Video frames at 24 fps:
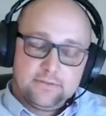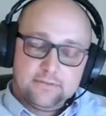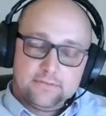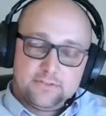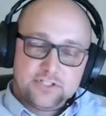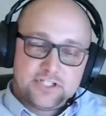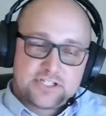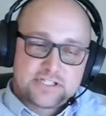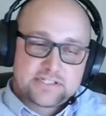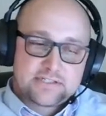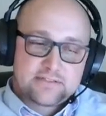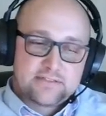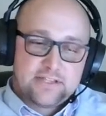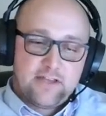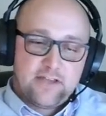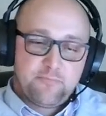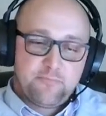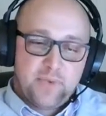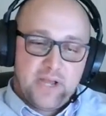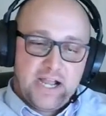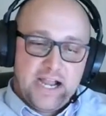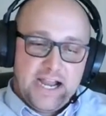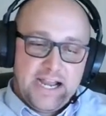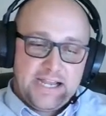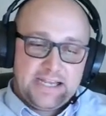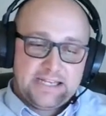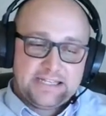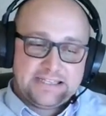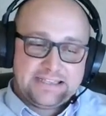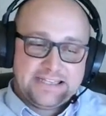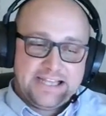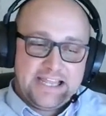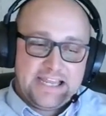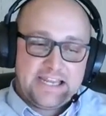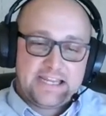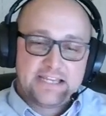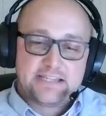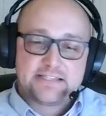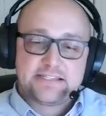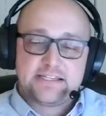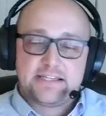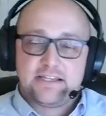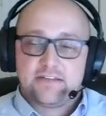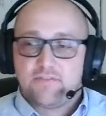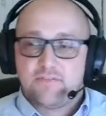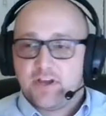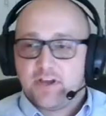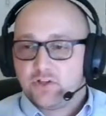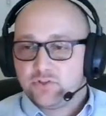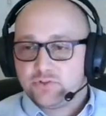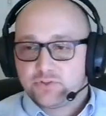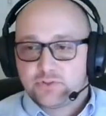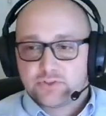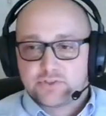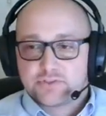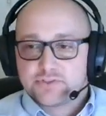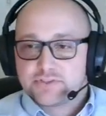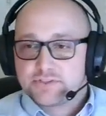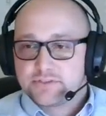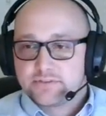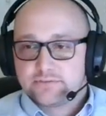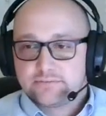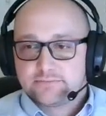just left behind a legacy of elders,